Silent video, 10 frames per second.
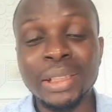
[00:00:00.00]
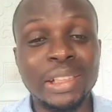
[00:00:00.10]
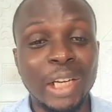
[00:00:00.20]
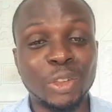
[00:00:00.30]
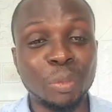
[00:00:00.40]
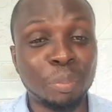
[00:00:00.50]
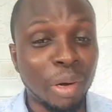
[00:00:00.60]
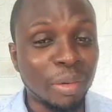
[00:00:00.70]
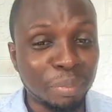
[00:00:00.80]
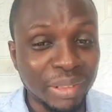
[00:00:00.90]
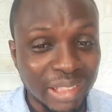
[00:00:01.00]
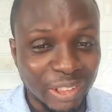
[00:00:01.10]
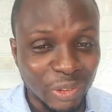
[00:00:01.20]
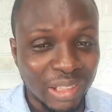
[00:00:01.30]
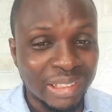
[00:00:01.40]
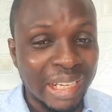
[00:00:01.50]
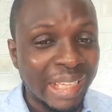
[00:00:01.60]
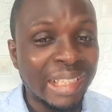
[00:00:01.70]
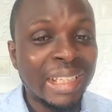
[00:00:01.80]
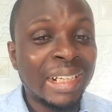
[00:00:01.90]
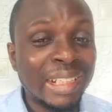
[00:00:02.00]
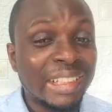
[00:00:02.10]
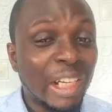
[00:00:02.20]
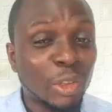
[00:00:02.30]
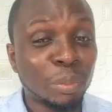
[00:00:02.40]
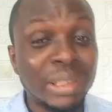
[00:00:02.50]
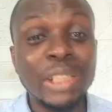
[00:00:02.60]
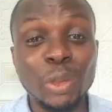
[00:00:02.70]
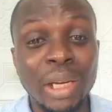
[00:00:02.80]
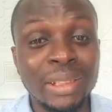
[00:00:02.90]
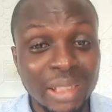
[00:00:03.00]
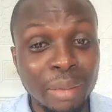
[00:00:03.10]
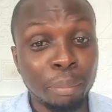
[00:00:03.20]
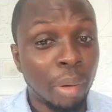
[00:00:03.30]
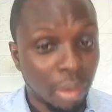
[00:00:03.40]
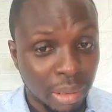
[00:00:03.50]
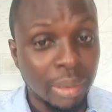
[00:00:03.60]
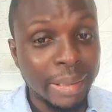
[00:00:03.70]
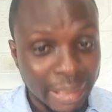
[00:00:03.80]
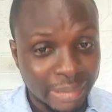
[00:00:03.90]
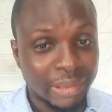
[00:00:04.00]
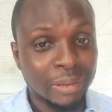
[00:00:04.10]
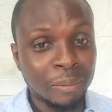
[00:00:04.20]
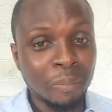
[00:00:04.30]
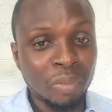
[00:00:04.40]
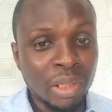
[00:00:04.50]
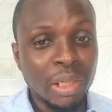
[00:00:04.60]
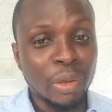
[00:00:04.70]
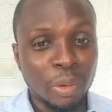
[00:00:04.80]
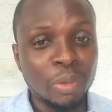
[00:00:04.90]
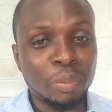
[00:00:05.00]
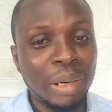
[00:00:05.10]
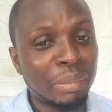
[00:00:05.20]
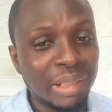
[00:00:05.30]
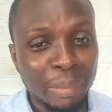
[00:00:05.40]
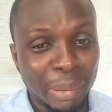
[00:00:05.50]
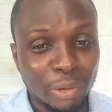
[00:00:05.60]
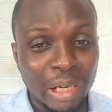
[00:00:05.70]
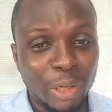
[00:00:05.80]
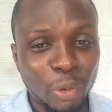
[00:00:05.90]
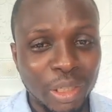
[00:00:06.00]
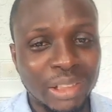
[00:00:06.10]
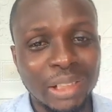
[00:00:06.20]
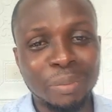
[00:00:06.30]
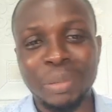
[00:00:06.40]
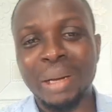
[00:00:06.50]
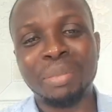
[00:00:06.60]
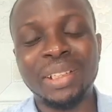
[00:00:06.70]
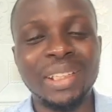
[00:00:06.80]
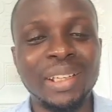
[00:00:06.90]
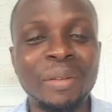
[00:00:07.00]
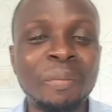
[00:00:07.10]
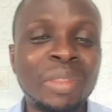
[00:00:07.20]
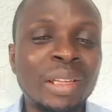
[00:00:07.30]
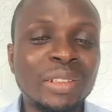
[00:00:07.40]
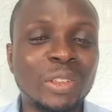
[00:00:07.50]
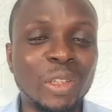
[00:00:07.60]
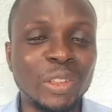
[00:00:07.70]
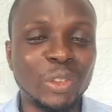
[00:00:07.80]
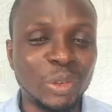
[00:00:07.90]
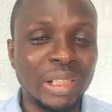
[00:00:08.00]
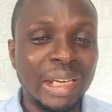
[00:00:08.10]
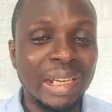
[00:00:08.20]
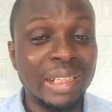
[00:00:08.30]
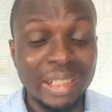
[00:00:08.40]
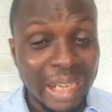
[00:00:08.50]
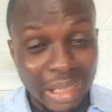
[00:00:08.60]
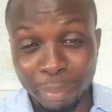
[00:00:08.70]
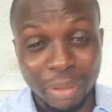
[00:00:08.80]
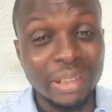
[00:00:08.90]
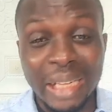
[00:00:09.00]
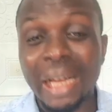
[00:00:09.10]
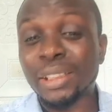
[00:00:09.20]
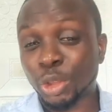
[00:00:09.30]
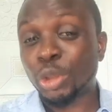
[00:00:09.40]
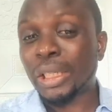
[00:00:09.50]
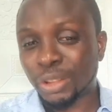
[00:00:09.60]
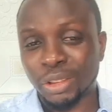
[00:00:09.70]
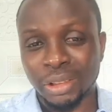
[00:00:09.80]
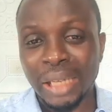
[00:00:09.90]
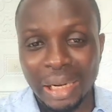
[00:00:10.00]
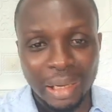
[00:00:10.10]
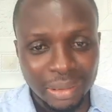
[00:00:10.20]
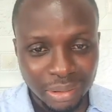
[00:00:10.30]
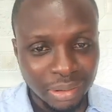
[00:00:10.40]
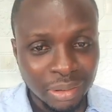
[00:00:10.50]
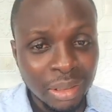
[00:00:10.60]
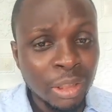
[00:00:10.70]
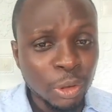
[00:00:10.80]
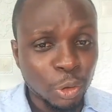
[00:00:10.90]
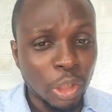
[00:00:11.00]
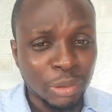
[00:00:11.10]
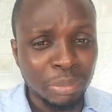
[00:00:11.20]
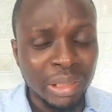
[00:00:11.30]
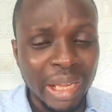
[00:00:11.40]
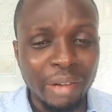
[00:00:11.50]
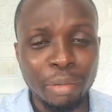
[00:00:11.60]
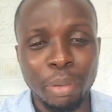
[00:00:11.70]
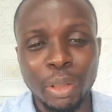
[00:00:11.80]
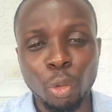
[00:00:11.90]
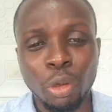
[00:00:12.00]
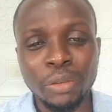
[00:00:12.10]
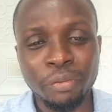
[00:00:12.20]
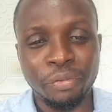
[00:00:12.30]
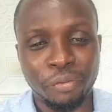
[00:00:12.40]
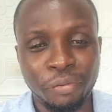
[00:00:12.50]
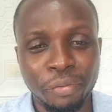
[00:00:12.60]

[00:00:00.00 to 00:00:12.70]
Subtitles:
reach out to bulk business owners, reach out to business owners in bulk. Yes, probably in a particular location, probably talking to their leader. There are strategies around this. Trust me, everybody wants